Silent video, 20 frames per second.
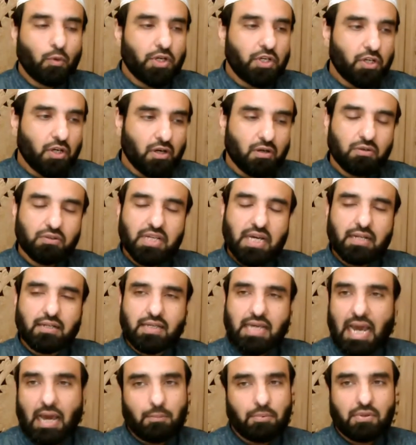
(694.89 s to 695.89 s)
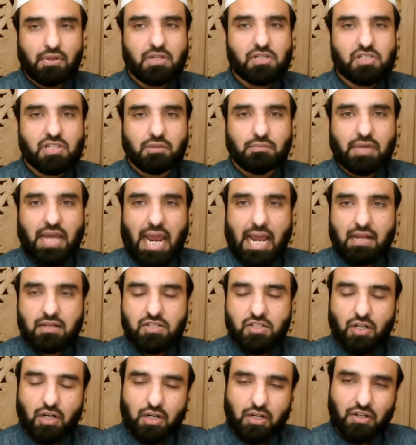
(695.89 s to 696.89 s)
We know that capitalism
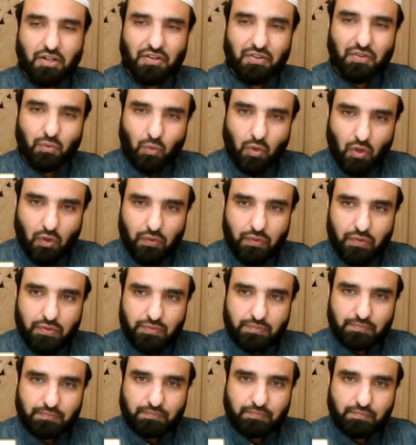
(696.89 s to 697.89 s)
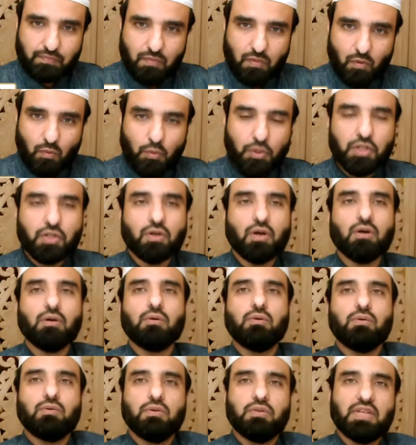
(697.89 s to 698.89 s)
has conquered the world. We
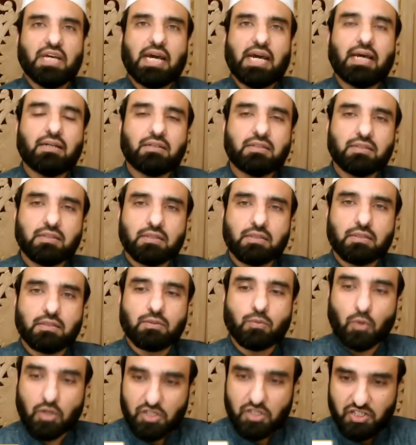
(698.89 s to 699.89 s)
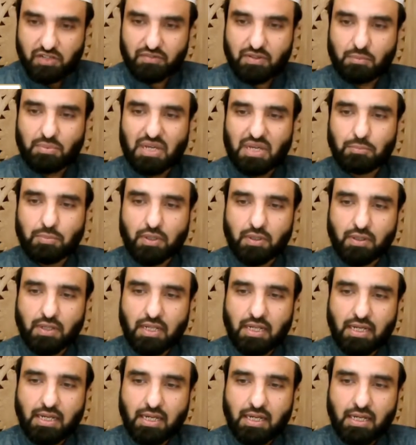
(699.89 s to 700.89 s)
know that the worst of the
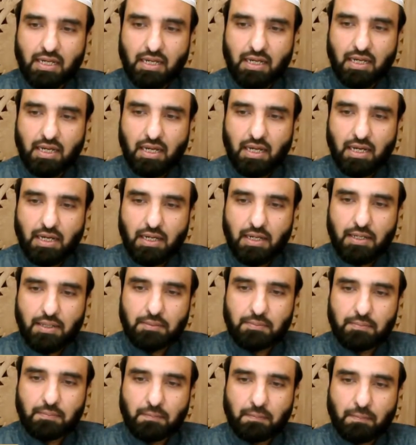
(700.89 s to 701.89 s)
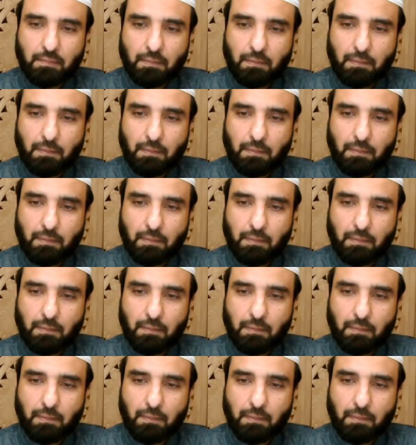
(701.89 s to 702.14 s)
people, the